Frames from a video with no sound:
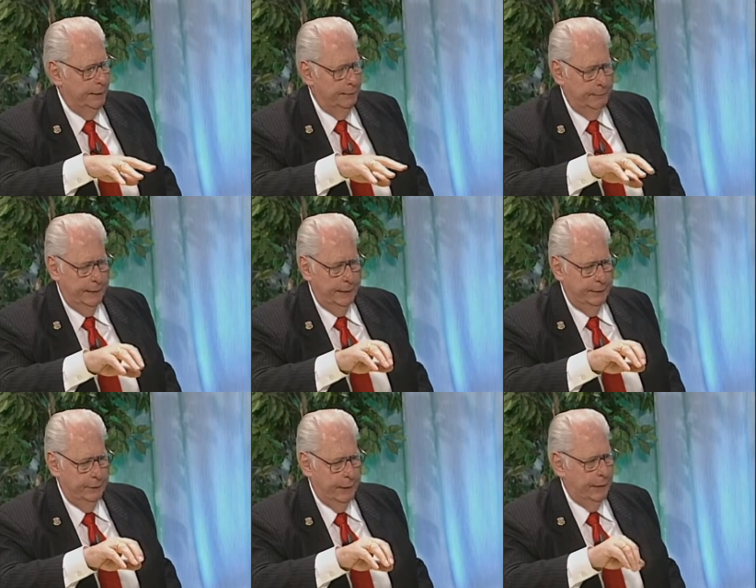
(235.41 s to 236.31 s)
And man,
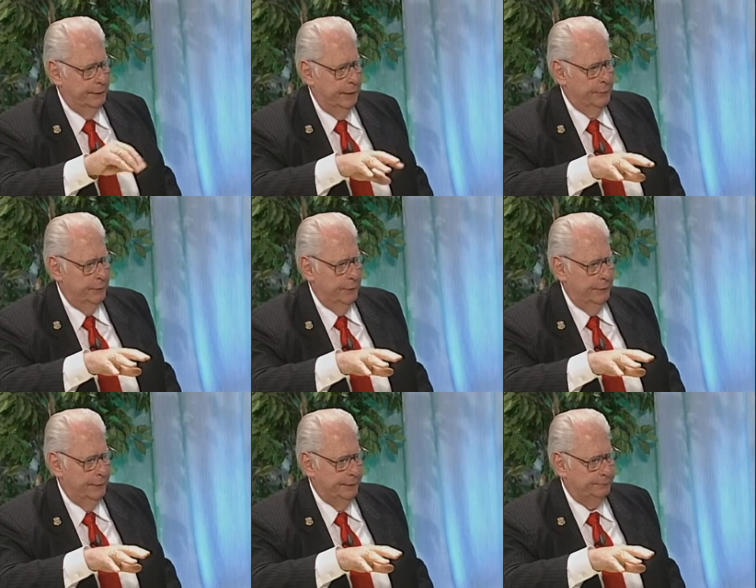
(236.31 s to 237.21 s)
he told I got the answer to
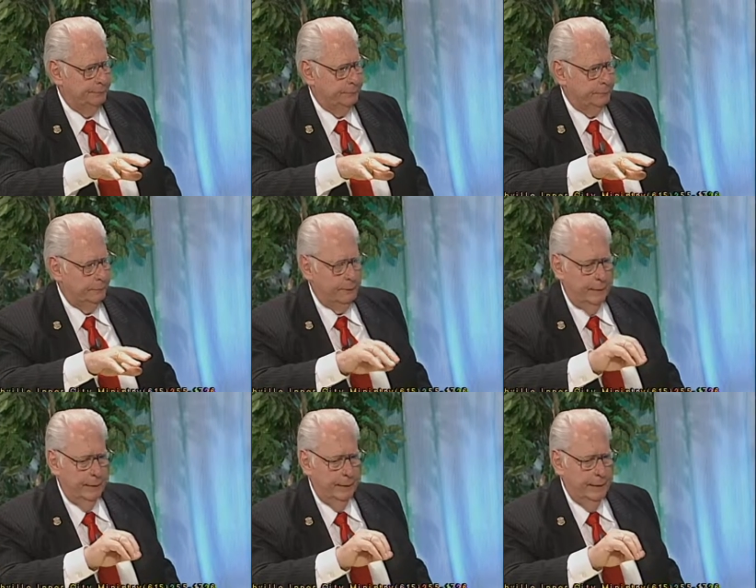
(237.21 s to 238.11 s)
poverty,
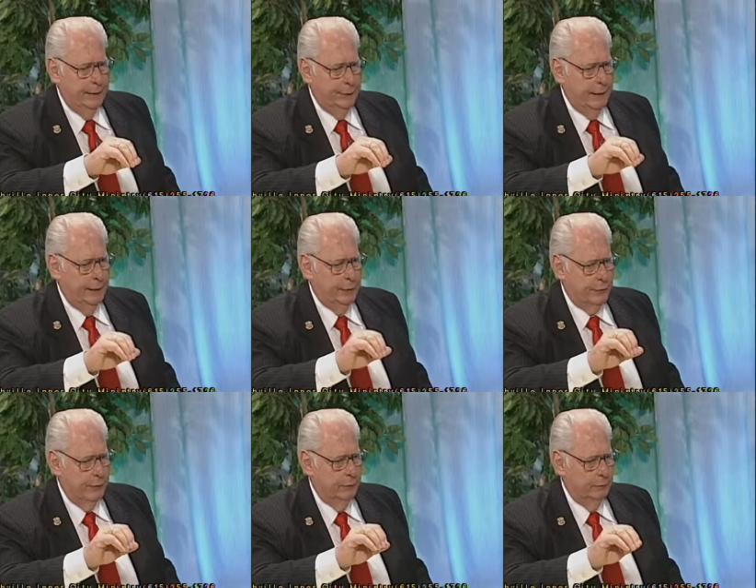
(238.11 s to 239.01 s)
and he said it
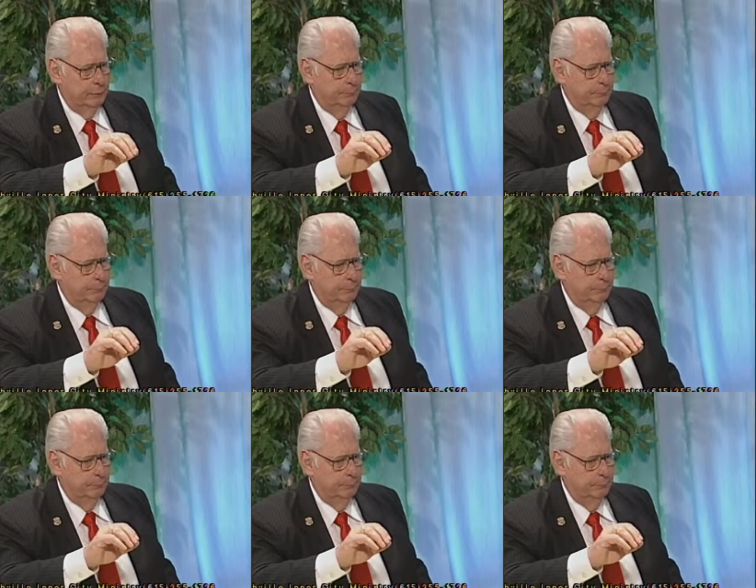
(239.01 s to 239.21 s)
so